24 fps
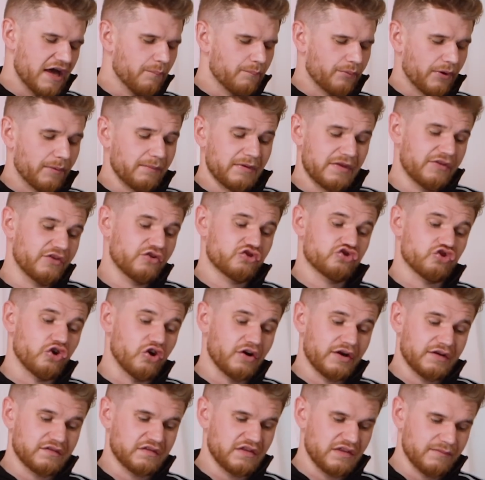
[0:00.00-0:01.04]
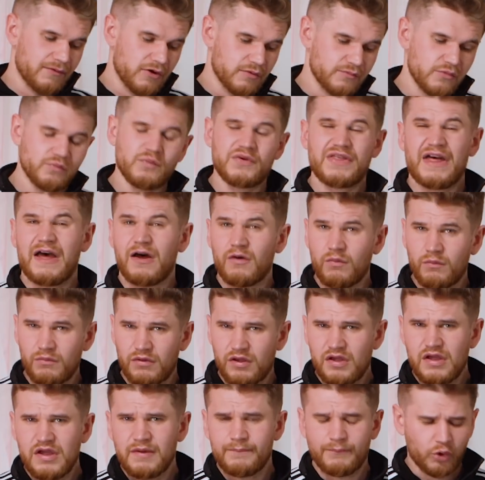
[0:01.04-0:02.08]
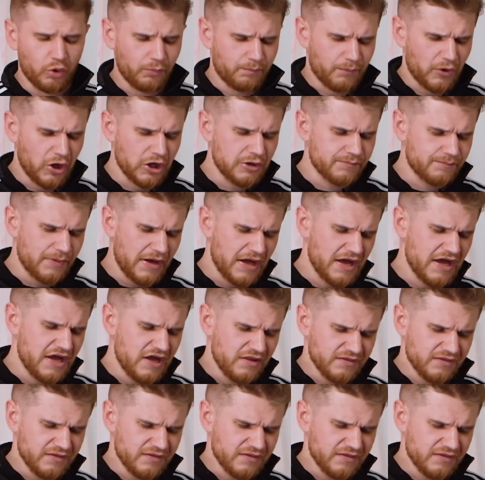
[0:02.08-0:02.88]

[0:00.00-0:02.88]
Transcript: probably the strongest at the moment without Paul Pogba.